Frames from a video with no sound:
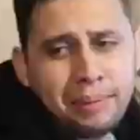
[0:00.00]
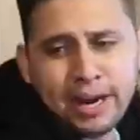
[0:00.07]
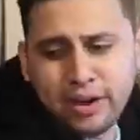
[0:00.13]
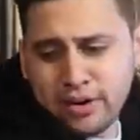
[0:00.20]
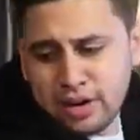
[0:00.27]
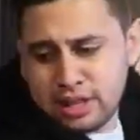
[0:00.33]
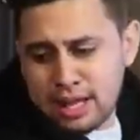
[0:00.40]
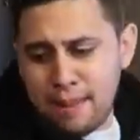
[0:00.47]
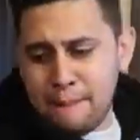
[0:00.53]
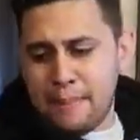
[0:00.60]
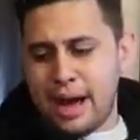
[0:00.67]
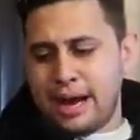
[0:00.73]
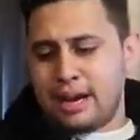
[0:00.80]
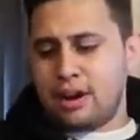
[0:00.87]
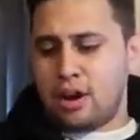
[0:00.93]
bigger than
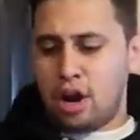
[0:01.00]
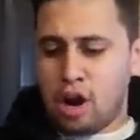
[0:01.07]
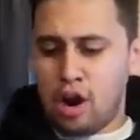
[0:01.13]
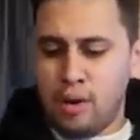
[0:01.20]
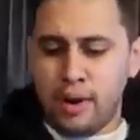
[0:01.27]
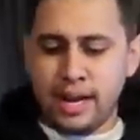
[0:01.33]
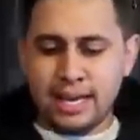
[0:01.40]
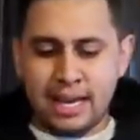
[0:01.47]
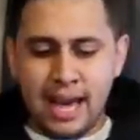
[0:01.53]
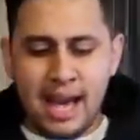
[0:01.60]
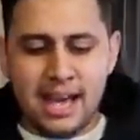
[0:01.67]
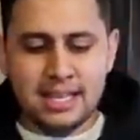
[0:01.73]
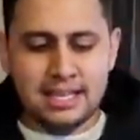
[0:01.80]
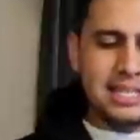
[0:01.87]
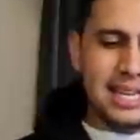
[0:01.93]
my current
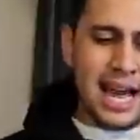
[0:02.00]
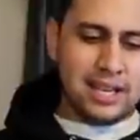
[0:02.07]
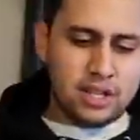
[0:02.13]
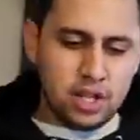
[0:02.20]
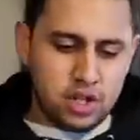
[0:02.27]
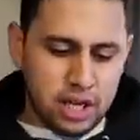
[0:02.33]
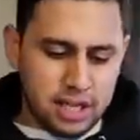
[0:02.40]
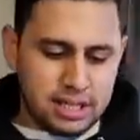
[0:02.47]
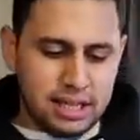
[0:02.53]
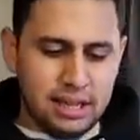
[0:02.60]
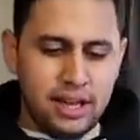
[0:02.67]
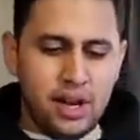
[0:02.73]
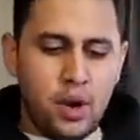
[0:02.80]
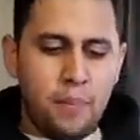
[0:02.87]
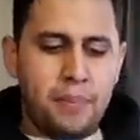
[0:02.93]
case. It's actually just a
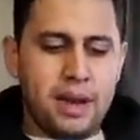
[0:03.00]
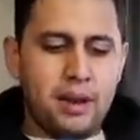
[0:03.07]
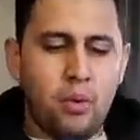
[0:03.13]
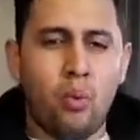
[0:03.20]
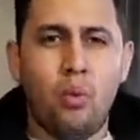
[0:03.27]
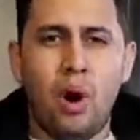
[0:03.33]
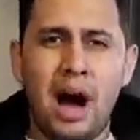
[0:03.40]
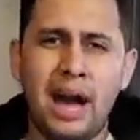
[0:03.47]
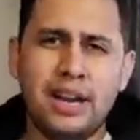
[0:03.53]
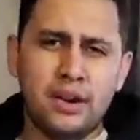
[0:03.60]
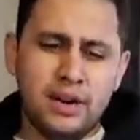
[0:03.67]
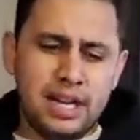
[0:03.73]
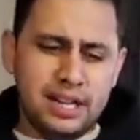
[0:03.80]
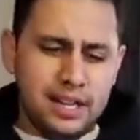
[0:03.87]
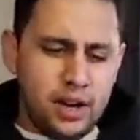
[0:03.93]
little bit
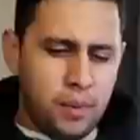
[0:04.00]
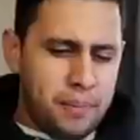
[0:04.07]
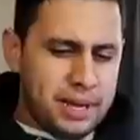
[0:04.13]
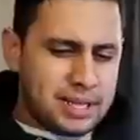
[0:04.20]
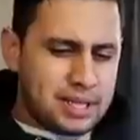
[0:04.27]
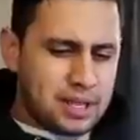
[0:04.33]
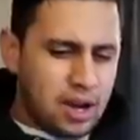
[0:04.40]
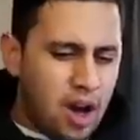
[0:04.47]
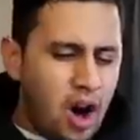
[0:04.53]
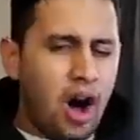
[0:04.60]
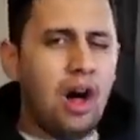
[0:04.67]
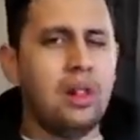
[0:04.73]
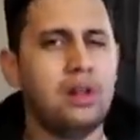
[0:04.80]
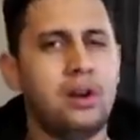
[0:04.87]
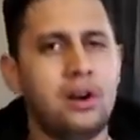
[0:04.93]
wider and a little bit
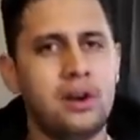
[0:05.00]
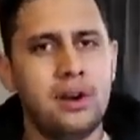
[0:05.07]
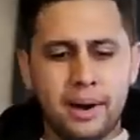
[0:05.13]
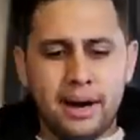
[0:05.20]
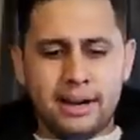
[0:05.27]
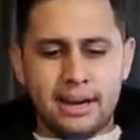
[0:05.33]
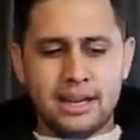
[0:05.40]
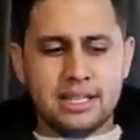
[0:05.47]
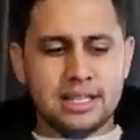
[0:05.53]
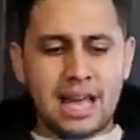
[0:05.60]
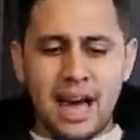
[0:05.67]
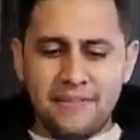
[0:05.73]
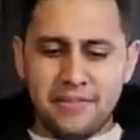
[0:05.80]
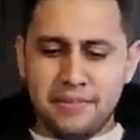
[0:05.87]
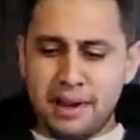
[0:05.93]
taller, but
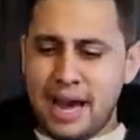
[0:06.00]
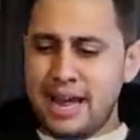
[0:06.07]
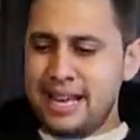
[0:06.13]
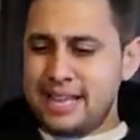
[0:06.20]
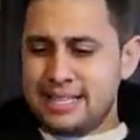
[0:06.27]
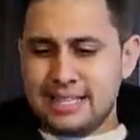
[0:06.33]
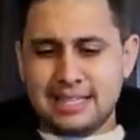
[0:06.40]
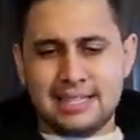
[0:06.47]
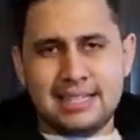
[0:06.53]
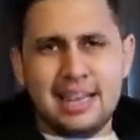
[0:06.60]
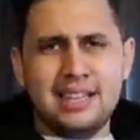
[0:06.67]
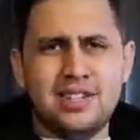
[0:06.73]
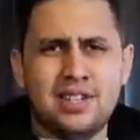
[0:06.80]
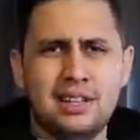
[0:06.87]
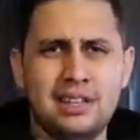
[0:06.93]
aside from that, it's
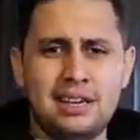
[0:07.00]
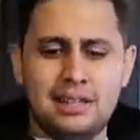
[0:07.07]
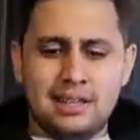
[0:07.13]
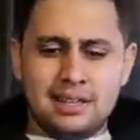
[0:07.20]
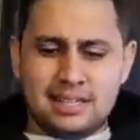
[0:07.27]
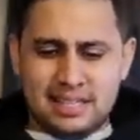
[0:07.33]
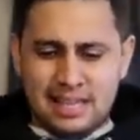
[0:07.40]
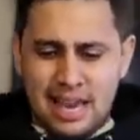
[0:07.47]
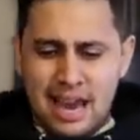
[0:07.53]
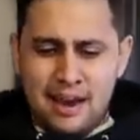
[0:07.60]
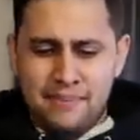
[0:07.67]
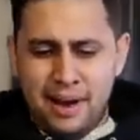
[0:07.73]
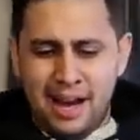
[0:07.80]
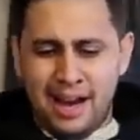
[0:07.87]
essentially the same